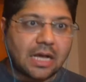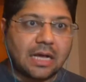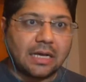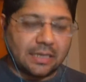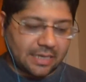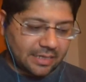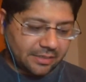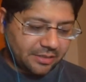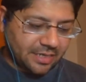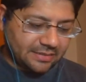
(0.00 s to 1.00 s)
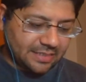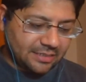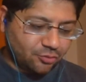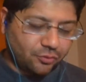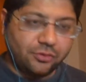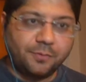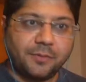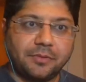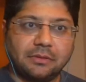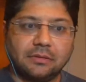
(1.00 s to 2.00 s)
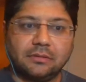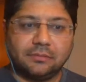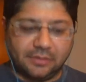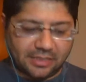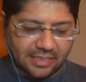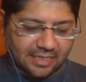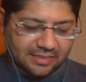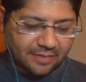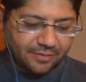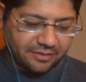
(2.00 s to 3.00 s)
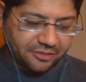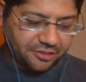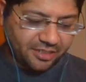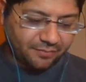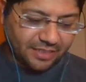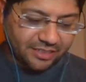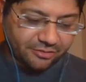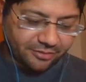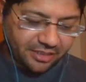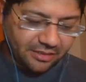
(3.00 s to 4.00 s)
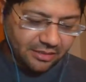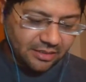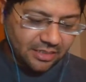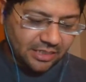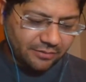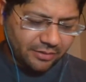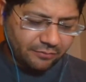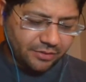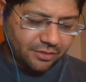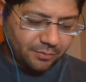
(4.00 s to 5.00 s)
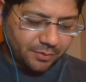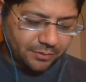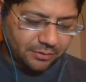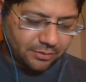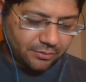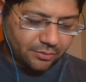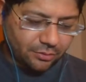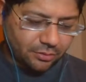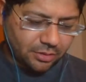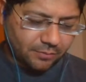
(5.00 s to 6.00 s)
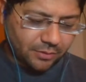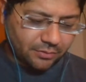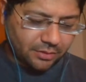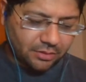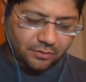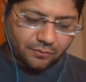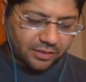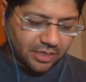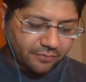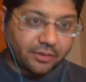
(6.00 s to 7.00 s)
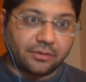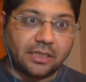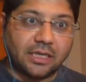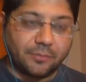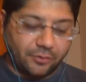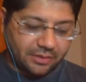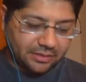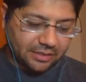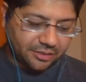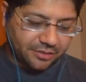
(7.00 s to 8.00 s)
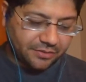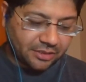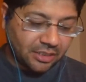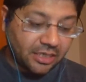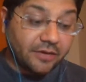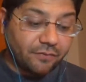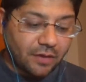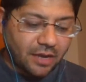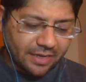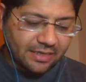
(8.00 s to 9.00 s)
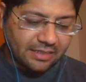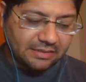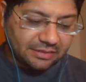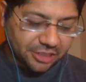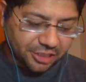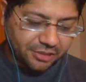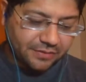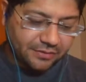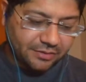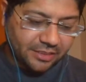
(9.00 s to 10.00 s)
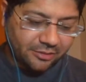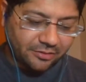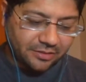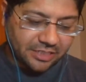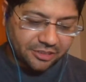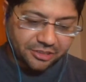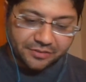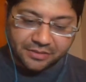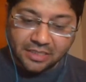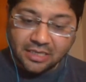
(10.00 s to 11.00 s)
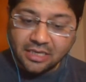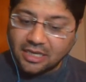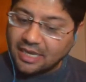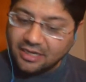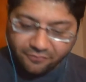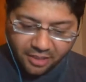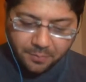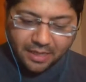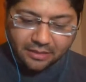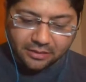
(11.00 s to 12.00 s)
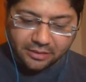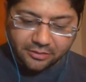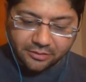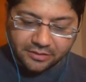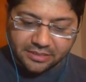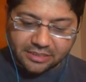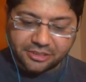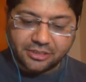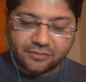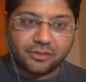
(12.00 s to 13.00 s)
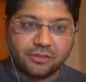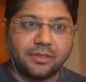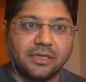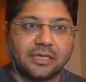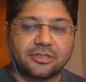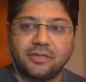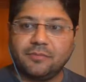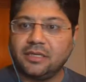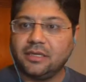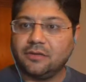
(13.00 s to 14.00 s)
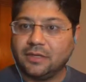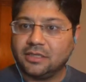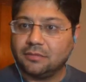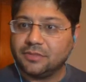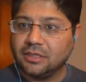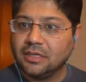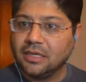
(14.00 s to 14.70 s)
Uh, and as I told you people that as I'm adjusting my screen, I'll request you people to talk about whatever you think about these sessions. If you have any suggestions related to the sessions, any feedback related to the sessions will be extremely welcomed.